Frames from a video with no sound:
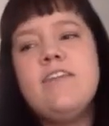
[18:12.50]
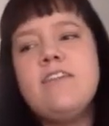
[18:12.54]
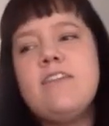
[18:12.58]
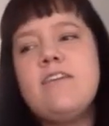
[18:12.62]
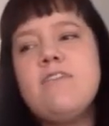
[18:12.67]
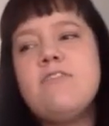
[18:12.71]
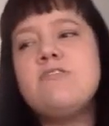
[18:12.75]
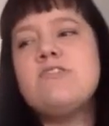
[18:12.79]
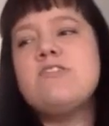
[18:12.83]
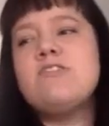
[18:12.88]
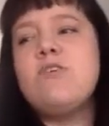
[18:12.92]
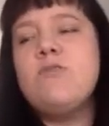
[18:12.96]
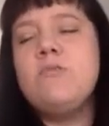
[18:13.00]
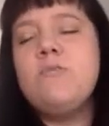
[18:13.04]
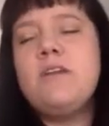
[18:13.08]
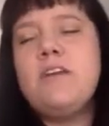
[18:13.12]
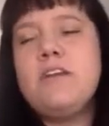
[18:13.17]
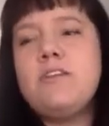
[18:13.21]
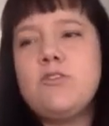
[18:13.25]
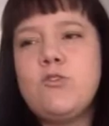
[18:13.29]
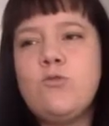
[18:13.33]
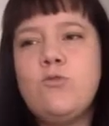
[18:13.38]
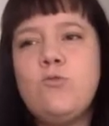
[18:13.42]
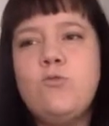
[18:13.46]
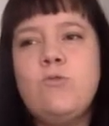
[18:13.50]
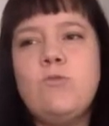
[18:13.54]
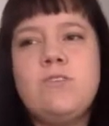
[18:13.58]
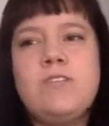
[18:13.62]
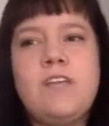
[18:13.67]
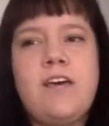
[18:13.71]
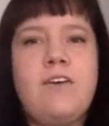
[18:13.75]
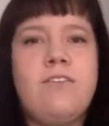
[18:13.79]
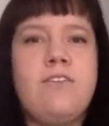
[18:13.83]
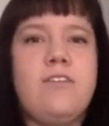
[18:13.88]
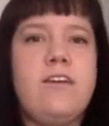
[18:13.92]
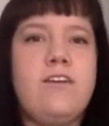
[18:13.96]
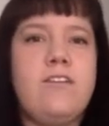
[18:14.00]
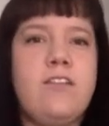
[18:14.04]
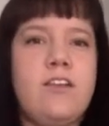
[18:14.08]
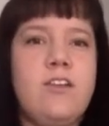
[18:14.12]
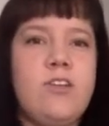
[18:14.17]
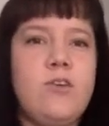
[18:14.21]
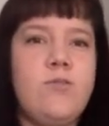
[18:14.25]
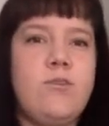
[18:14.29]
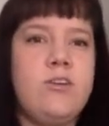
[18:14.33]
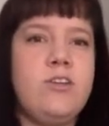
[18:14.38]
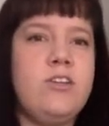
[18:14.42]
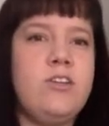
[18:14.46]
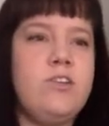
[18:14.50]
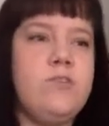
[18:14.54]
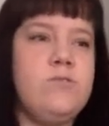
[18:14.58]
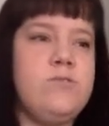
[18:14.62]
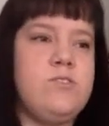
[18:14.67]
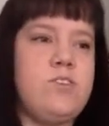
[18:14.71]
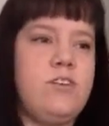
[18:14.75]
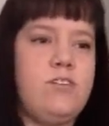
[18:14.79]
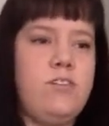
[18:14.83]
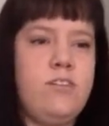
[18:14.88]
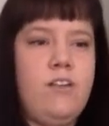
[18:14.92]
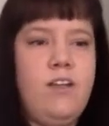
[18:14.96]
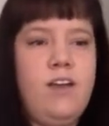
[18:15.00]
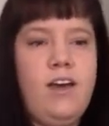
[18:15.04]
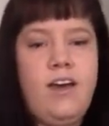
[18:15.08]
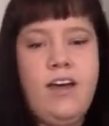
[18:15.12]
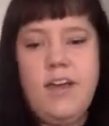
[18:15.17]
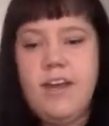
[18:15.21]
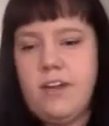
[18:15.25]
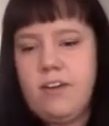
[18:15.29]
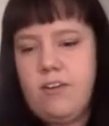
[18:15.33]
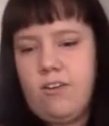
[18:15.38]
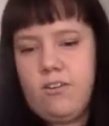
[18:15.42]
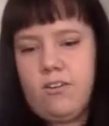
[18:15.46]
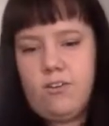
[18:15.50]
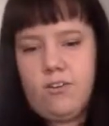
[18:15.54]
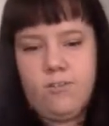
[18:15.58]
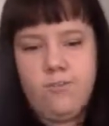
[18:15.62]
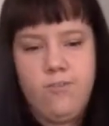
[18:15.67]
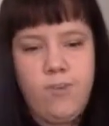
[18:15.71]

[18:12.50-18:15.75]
there are so many tools out there that you can use online and on your